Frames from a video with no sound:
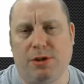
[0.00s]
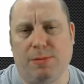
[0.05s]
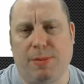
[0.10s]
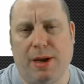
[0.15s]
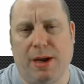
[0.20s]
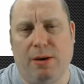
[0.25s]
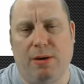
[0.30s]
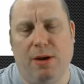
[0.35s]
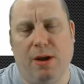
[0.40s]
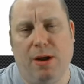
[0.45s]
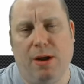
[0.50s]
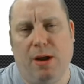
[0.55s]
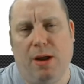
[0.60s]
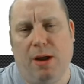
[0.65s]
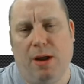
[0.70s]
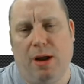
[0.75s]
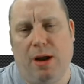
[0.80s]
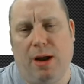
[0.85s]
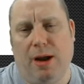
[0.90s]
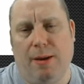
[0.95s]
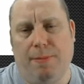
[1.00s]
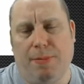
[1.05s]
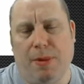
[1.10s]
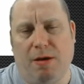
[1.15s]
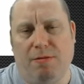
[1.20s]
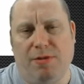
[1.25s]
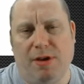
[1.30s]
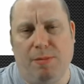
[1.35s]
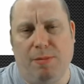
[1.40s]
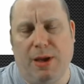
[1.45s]
about a
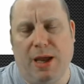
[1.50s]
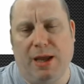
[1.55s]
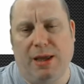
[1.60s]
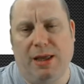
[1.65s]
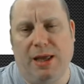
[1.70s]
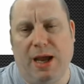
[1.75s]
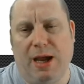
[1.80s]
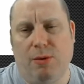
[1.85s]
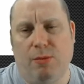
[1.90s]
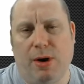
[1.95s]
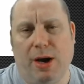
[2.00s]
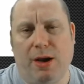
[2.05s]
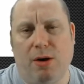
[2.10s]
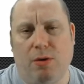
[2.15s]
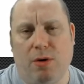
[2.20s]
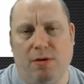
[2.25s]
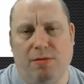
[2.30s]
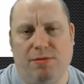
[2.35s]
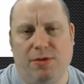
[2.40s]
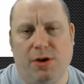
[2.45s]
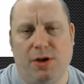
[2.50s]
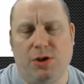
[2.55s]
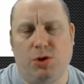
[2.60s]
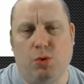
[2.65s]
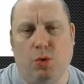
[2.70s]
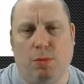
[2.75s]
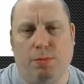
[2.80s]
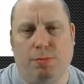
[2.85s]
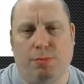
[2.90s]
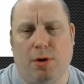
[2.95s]
VPN gateway or a
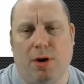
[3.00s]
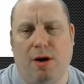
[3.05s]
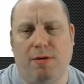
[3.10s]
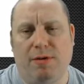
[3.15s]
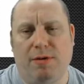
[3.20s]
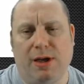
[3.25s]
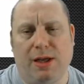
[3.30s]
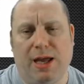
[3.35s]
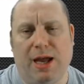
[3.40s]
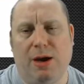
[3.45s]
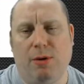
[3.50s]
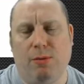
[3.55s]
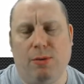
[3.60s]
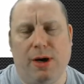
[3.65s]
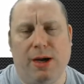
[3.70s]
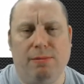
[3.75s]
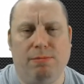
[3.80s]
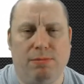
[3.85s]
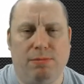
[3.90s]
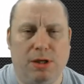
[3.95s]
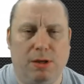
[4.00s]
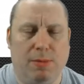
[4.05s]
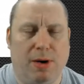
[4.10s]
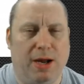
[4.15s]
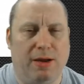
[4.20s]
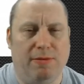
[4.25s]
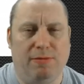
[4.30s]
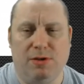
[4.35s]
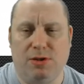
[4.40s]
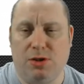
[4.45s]
virtual private gateway. You
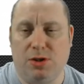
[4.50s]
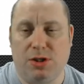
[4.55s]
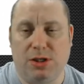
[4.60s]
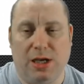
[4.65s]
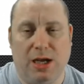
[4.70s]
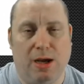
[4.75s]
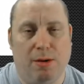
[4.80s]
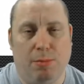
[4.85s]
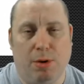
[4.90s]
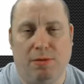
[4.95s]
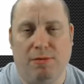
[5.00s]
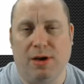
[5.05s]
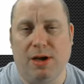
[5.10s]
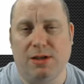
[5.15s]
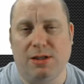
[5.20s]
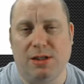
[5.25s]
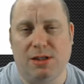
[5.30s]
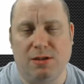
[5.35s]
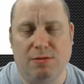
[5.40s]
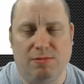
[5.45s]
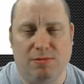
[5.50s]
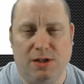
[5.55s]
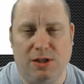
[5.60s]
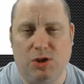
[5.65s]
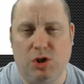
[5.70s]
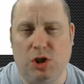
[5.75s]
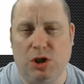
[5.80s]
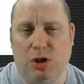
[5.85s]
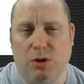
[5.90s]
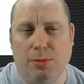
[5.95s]
might even just see it abbreviated to
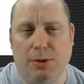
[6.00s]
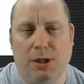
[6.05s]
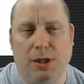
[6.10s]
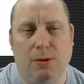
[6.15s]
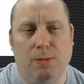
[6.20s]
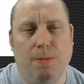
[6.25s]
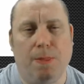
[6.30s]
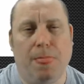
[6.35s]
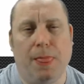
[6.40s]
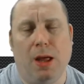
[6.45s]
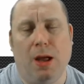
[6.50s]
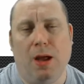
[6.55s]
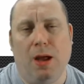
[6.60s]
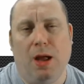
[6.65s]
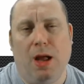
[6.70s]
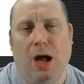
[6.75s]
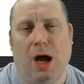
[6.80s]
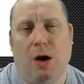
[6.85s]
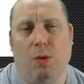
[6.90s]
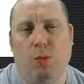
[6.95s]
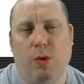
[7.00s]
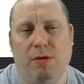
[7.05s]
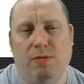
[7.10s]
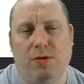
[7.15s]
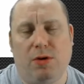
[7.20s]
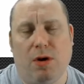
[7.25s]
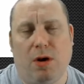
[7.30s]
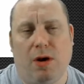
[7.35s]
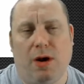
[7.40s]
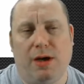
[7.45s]
VGW. And
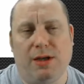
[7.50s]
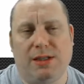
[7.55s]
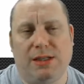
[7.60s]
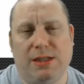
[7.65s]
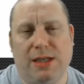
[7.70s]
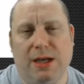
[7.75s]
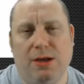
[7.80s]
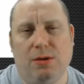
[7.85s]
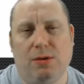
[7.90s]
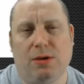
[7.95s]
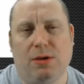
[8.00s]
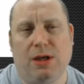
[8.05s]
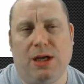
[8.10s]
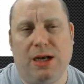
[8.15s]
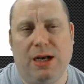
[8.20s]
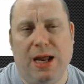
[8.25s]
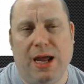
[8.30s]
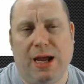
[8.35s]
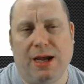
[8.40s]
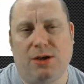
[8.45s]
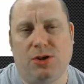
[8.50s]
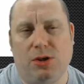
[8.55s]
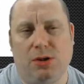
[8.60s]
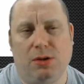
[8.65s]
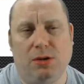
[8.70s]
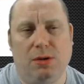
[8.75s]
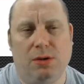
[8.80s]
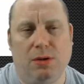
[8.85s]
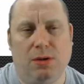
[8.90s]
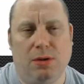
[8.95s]
we've got a single
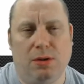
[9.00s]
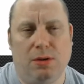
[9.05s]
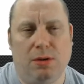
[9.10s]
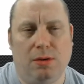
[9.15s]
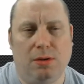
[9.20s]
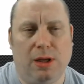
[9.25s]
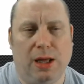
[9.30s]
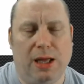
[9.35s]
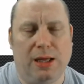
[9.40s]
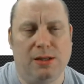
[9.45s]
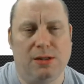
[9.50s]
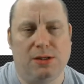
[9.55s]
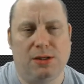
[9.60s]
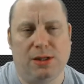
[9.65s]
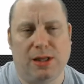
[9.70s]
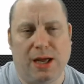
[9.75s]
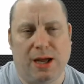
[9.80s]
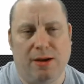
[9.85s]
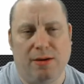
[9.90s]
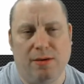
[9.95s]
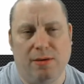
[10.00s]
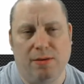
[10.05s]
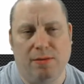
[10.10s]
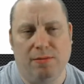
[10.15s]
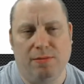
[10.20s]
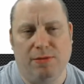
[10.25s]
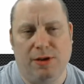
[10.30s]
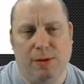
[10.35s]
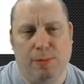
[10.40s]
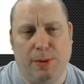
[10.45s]
connection into that
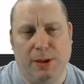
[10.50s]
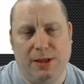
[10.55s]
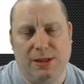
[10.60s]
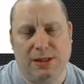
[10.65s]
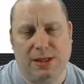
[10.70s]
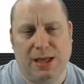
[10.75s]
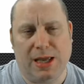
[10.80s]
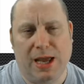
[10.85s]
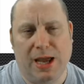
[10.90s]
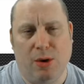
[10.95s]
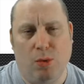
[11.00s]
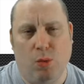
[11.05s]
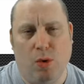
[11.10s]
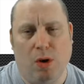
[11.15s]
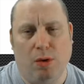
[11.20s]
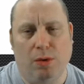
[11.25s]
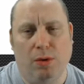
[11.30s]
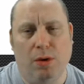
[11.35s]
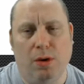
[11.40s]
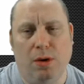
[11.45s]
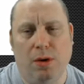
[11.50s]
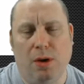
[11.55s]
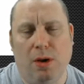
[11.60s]
VPC A1,